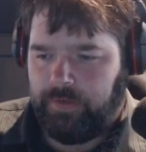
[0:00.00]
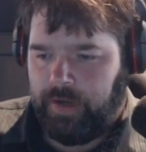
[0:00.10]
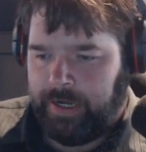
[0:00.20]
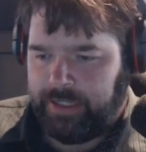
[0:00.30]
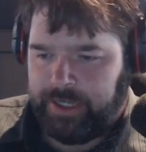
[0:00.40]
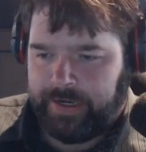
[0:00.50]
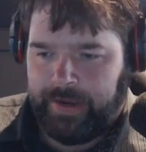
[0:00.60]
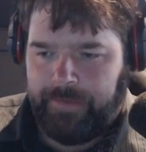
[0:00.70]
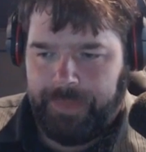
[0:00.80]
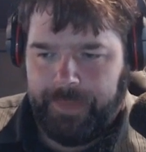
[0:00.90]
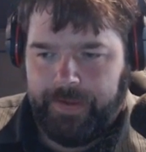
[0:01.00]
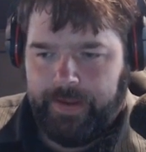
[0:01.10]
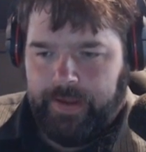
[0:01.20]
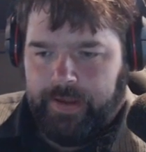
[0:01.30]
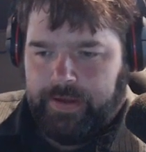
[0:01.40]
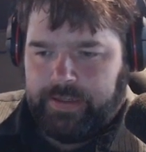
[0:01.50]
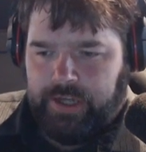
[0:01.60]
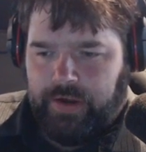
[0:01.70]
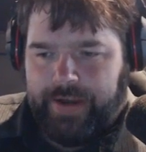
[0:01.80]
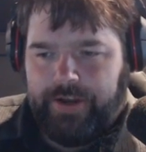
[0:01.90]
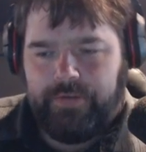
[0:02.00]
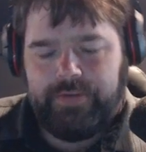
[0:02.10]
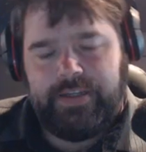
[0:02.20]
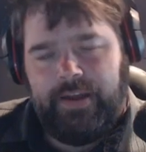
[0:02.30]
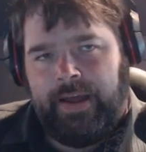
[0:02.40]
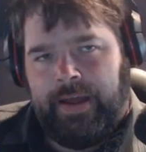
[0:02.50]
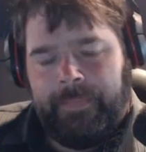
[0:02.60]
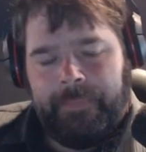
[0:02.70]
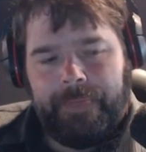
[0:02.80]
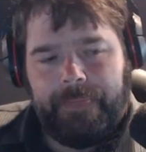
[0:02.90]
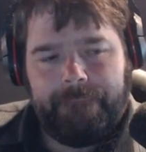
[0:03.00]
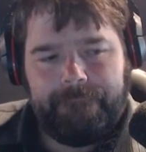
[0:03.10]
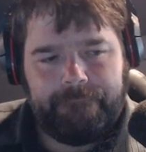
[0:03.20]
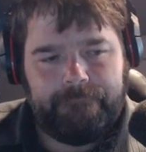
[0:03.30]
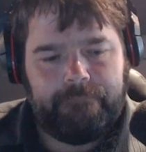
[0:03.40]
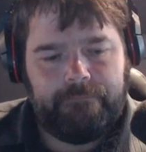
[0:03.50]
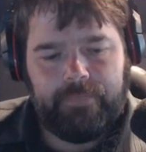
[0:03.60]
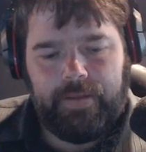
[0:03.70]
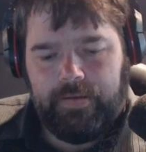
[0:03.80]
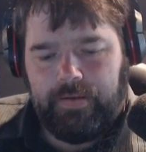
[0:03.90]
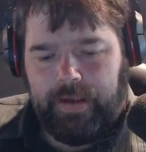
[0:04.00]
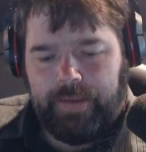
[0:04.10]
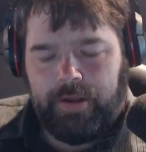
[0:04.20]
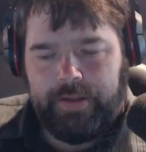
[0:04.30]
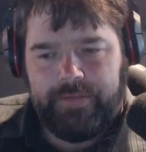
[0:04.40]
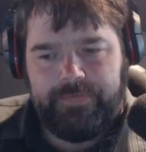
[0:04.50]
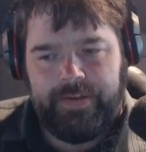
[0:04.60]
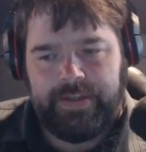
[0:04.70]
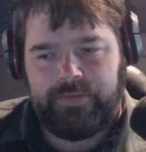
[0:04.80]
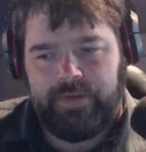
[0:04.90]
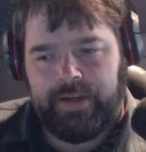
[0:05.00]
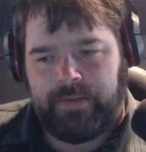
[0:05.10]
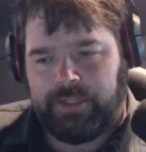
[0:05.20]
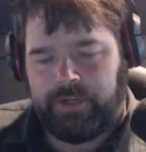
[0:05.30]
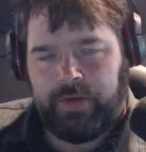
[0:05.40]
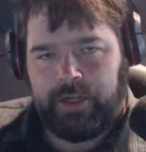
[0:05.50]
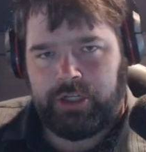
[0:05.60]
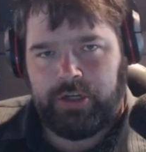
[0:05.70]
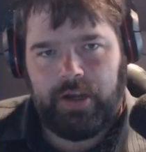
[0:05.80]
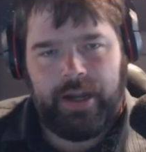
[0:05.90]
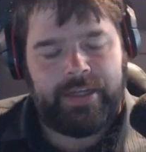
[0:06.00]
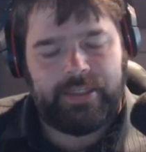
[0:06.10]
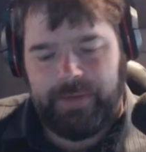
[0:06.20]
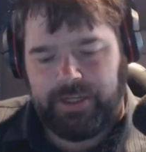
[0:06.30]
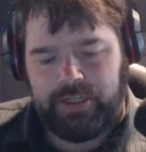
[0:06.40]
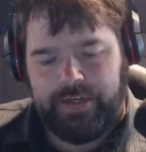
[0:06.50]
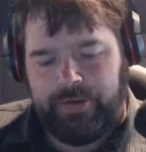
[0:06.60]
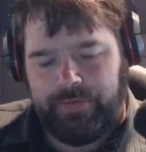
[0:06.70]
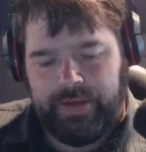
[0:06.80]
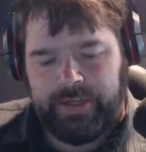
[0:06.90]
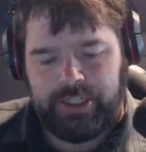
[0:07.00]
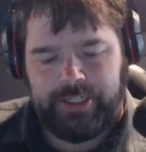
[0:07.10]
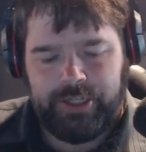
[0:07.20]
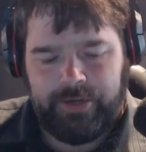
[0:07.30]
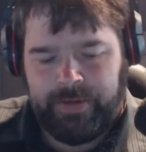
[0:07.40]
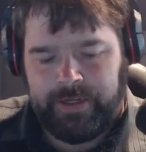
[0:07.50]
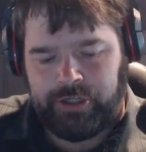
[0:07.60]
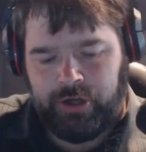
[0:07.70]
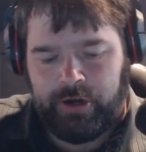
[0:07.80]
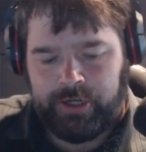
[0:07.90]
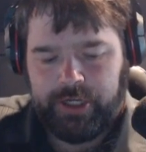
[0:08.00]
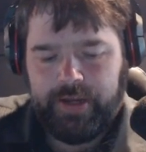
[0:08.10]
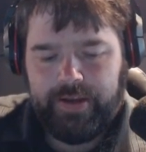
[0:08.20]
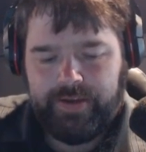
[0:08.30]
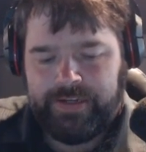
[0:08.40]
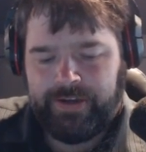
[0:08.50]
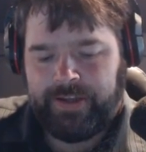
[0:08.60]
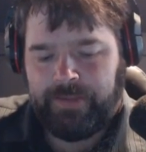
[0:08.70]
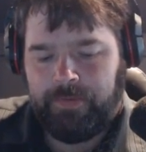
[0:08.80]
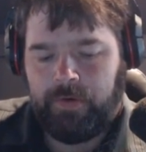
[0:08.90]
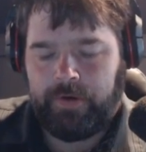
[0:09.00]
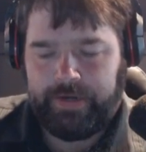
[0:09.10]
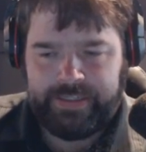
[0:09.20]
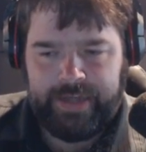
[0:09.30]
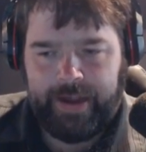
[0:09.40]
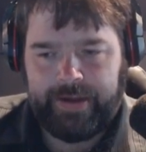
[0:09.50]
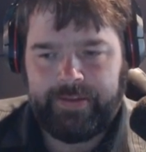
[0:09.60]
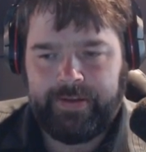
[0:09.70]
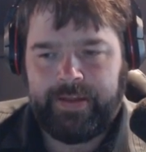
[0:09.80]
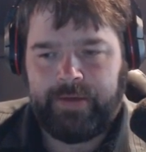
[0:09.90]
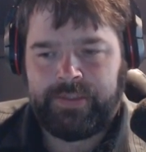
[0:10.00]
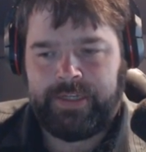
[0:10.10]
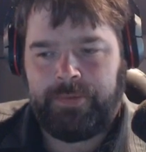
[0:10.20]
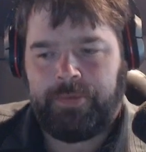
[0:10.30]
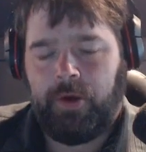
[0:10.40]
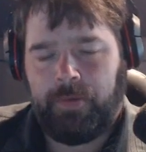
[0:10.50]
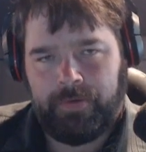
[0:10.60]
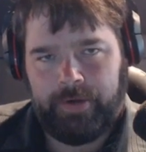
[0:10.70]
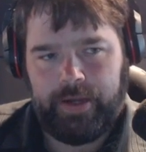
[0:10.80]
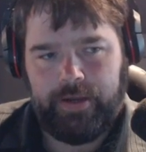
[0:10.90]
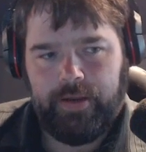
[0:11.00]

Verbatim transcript: uh, check out. So I don't, um, I'm on the fence when it comes to Crusher. I especially don't think she should have been in charge during the Borg attack. I think that was inappropriate